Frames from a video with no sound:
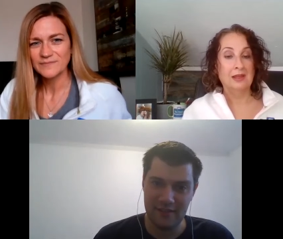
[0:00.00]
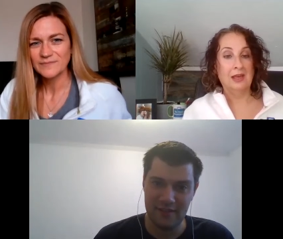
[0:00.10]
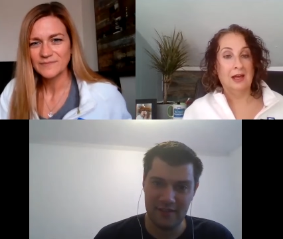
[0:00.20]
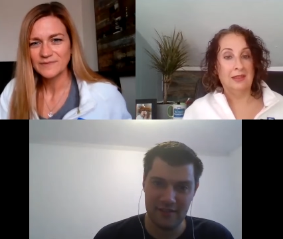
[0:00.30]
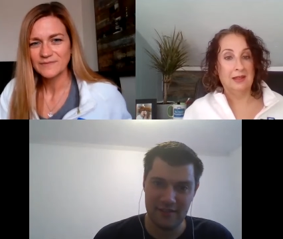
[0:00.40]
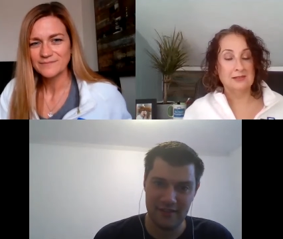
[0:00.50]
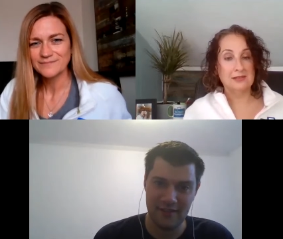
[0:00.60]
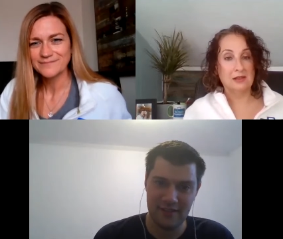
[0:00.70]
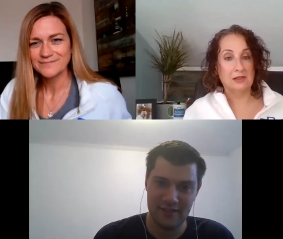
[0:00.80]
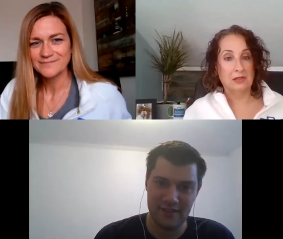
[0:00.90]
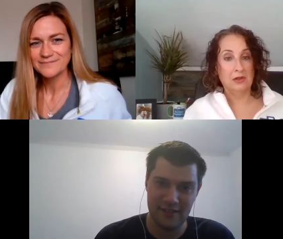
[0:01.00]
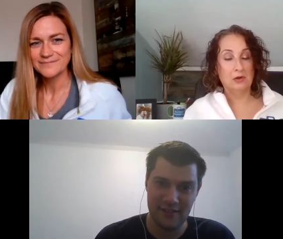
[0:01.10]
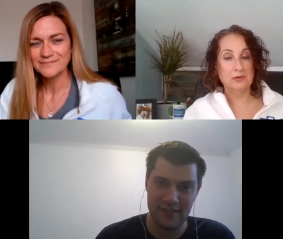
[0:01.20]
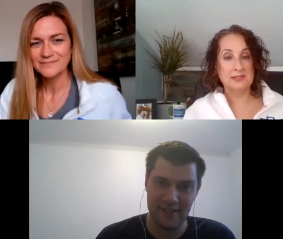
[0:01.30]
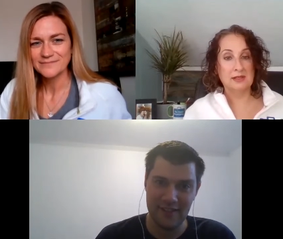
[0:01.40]
Speaker 1: yeah that's
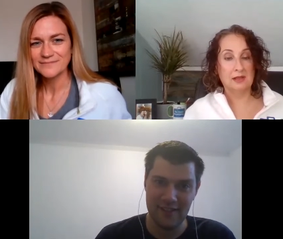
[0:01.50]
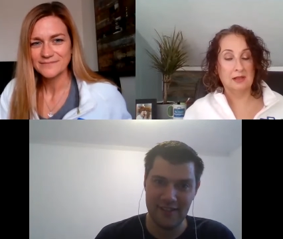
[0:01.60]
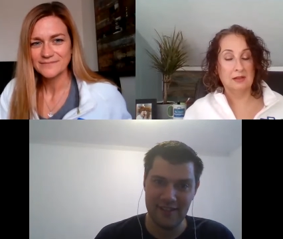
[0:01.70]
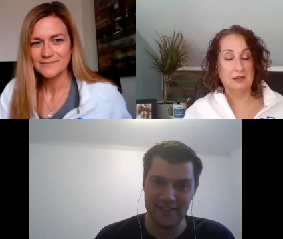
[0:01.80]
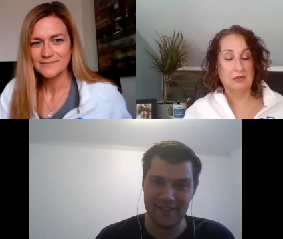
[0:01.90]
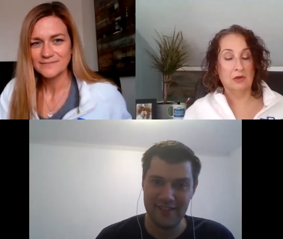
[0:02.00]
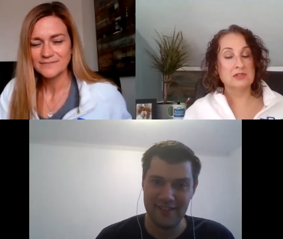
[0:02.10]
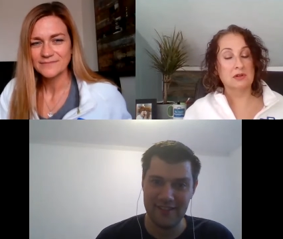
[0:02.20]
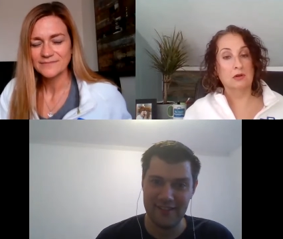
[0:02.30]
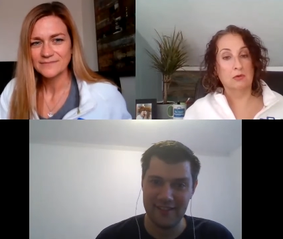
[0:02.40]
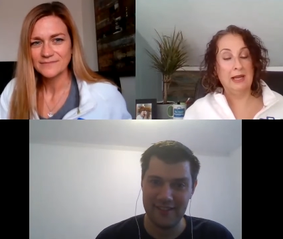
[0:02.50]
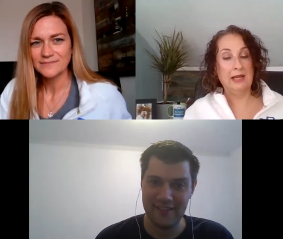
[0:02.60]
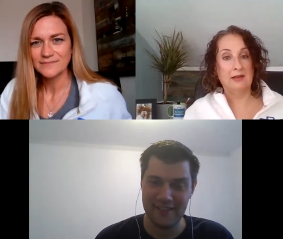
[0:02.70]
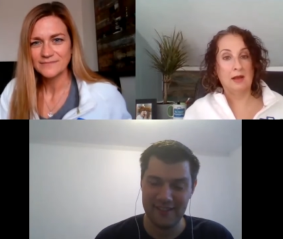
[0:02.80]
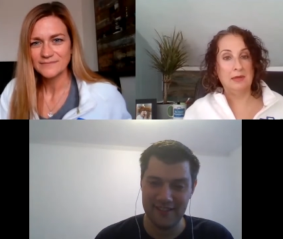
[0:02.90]
those those are
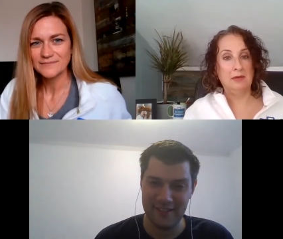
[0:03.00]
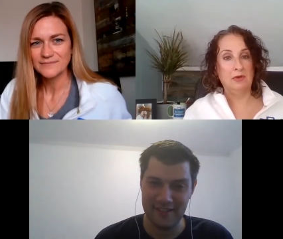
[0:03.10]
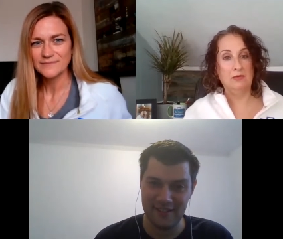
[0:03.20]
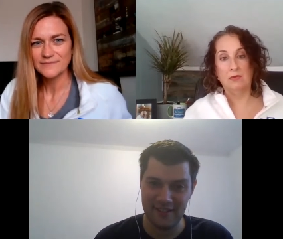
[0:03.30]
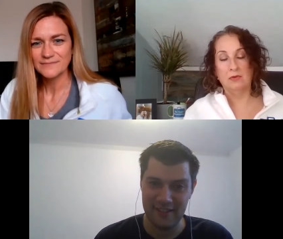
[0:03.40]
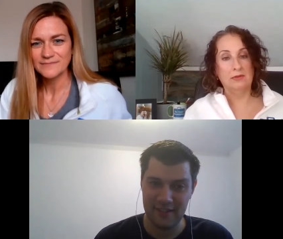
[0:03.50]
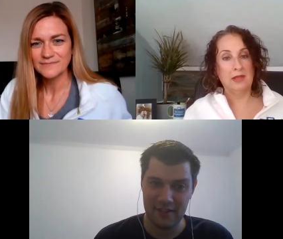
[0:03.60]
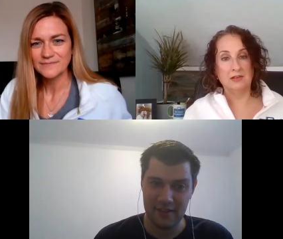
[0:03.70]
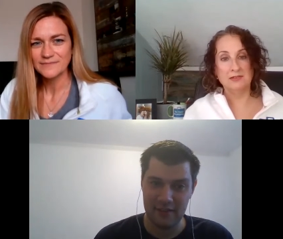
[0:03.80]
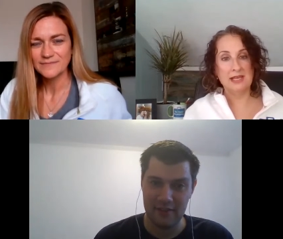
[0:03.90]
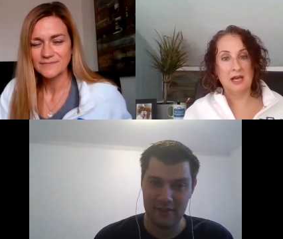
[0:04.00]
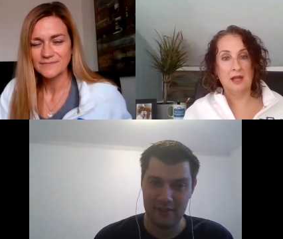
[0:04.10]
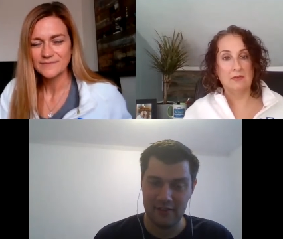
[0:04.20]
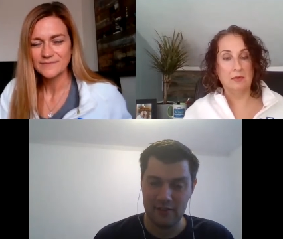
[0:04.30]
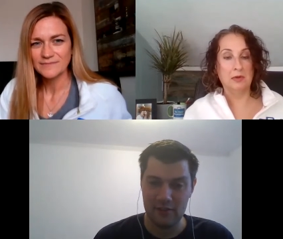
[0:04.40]
great. I mean, we've, like you
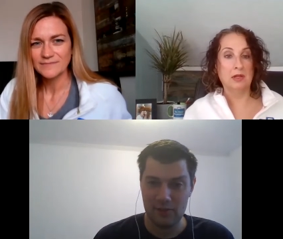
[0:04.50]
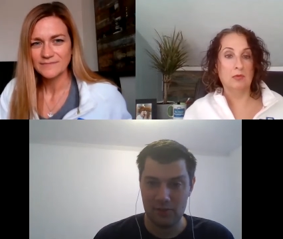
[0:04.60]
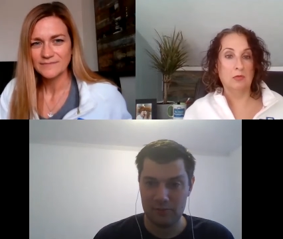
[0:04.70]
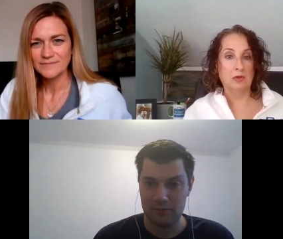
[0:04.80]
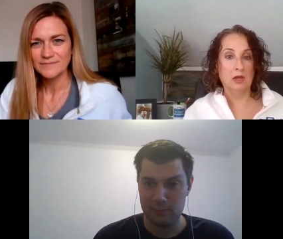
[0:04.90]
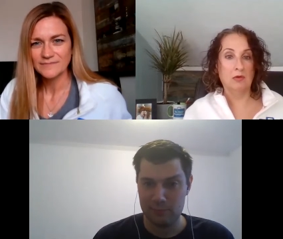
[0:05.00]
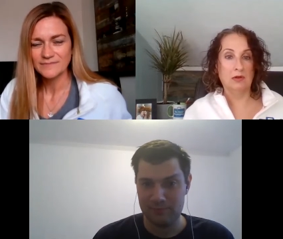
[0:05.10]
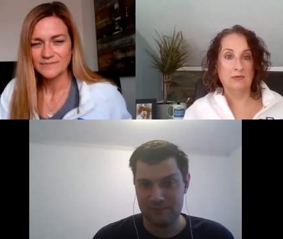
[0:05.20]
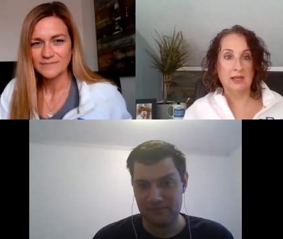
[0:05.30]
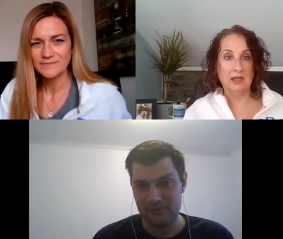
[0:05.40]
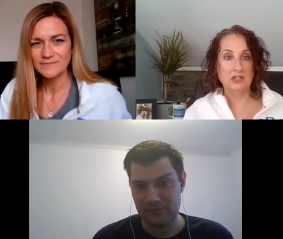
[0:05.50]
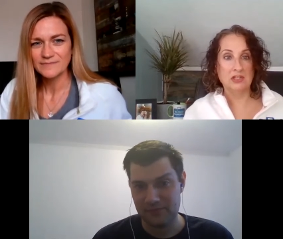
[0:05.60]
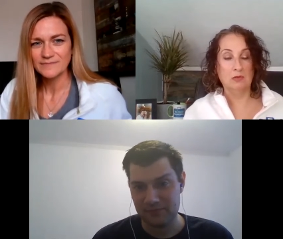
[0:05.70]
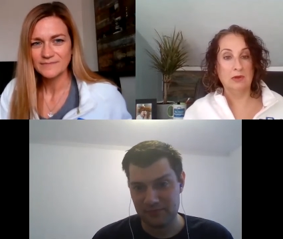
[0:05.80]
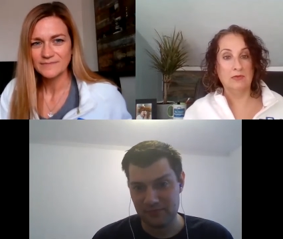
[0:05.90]
said, everybody, when we go on
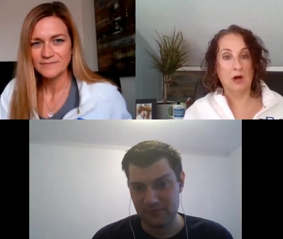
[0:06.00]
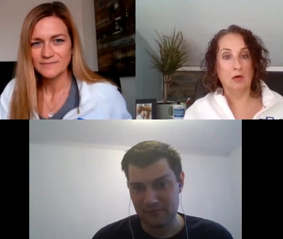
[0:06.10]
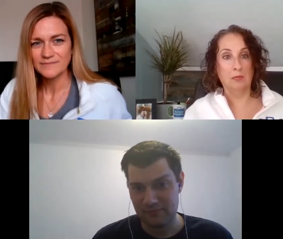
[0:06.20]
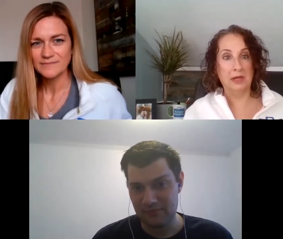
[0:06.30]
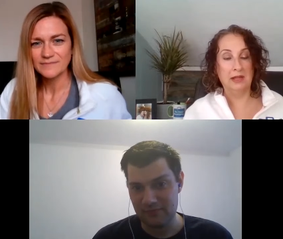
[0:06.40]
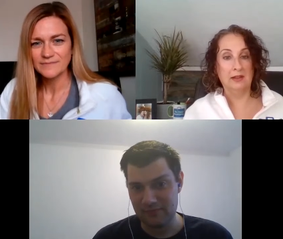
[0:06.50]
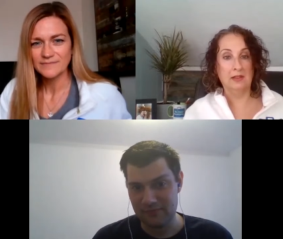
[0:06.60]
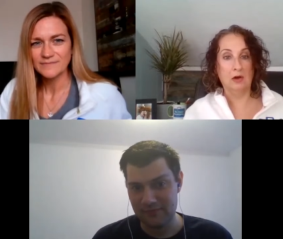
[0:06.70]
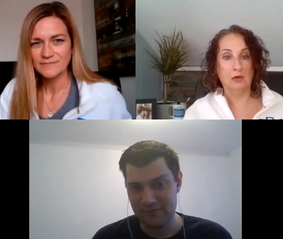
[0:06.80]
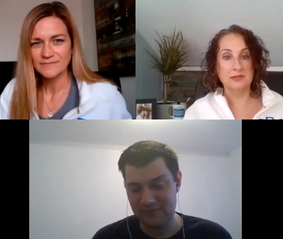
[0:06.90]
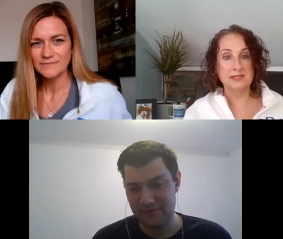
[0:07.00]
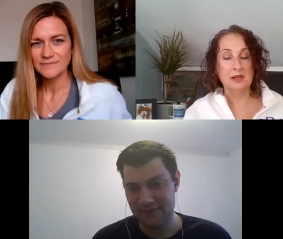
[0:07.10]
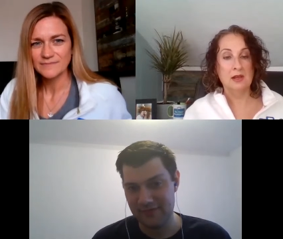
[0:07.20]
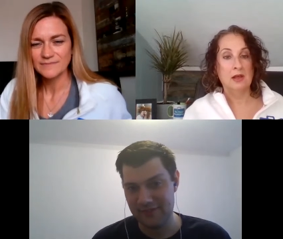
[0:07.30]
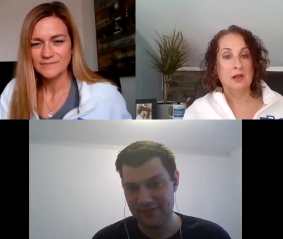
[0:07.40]
vacation, we've all been in those
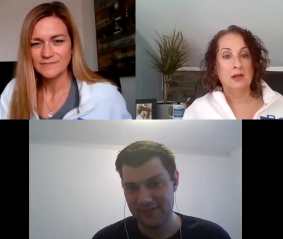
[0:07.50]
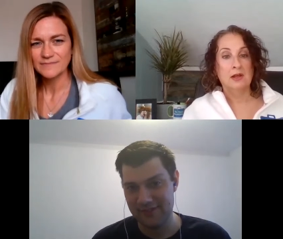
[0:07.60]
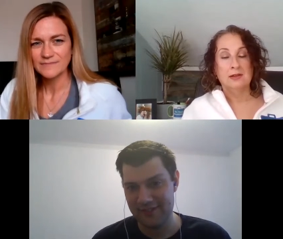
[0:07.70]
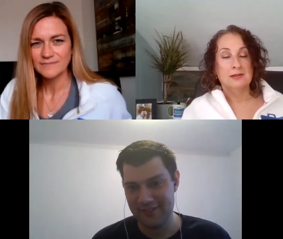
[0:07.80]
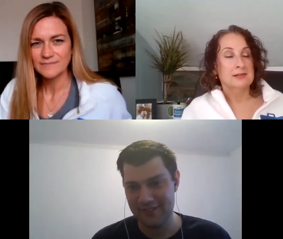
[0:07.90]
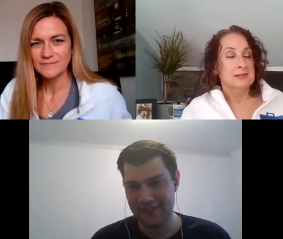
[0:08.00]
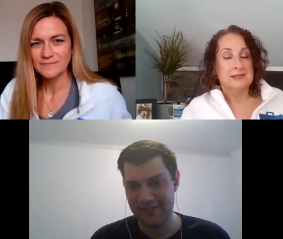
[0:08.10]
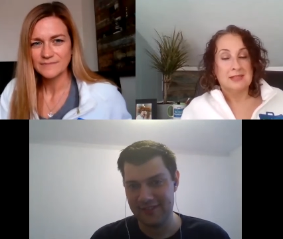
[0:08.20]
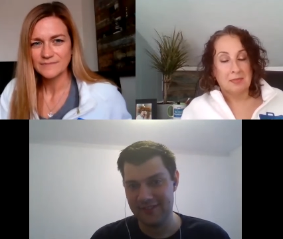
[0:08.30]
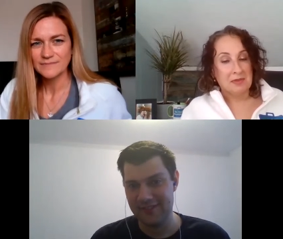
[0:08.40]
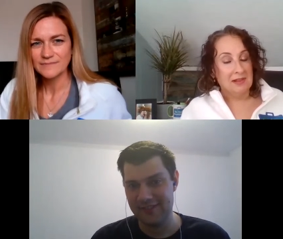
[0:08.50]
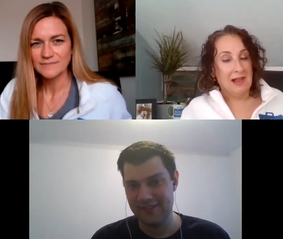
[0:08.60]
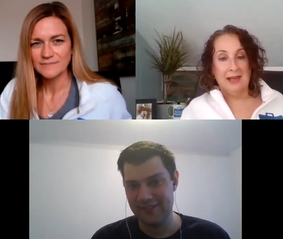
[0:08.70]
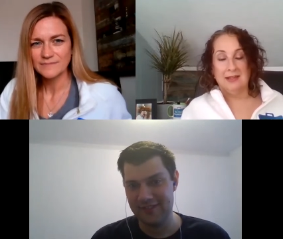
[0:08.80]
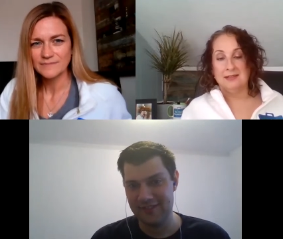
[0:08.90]
skip the
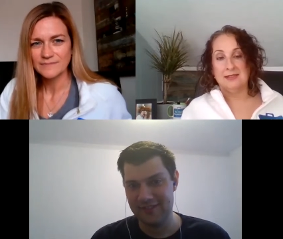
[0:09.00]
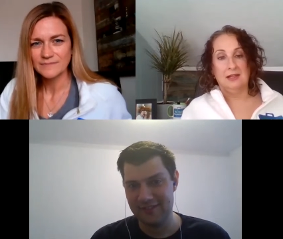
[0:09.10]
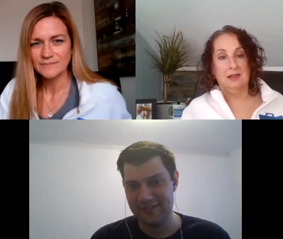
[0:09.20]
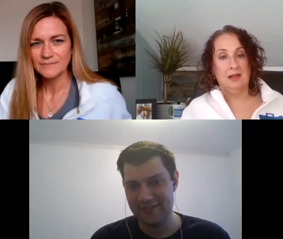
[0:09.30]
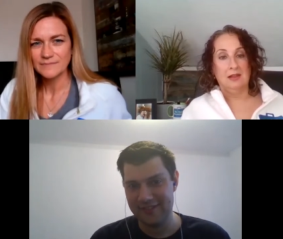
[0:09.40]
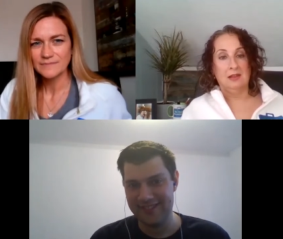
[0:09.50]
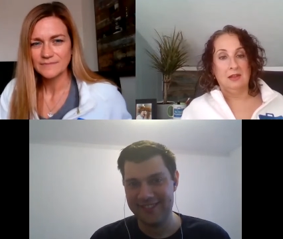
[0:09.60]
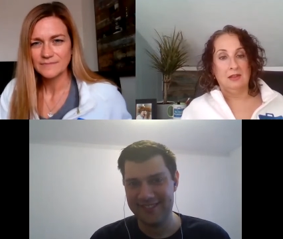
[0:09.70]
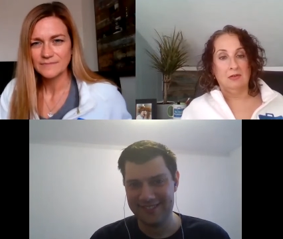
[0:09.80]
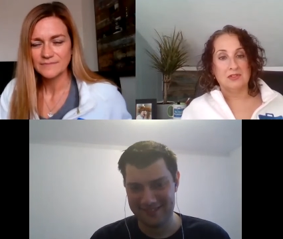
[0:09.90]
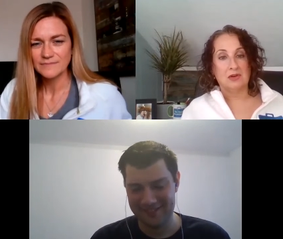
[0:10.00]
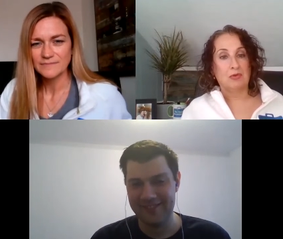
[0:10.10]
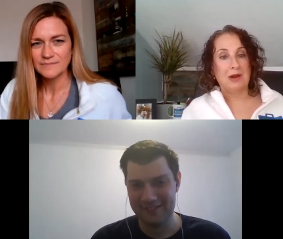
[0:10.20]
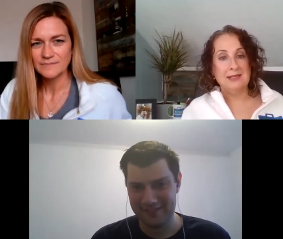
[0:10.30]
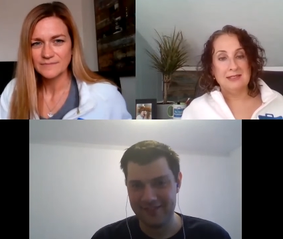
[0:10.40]
lines and those
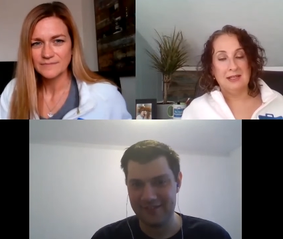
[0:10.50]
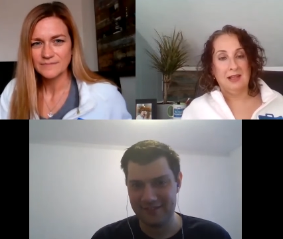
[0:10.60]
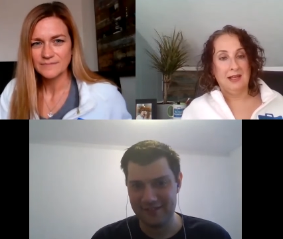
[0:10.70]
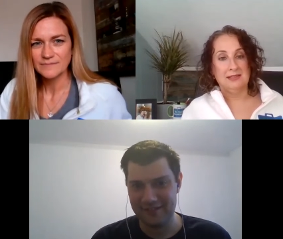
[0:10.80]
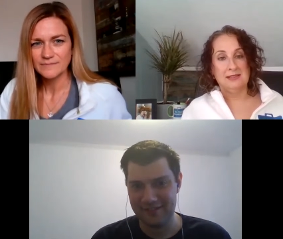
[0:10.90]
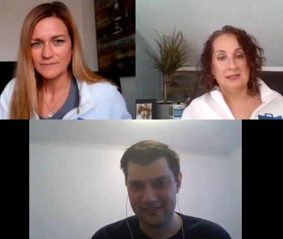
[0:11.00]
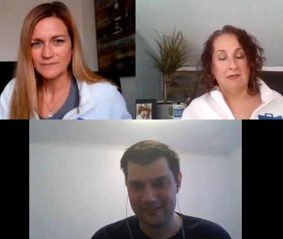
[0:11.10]
crazy lines.